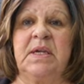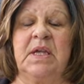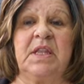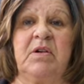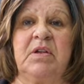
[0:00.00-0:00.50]

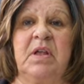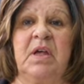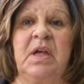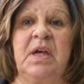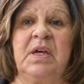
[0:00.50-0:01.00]
You said out of
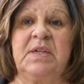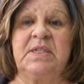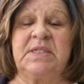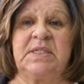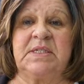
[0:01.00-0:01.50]
12,
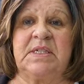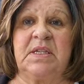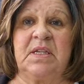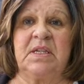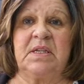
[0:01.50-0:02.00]
only five
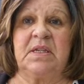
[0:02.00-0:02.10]
remain.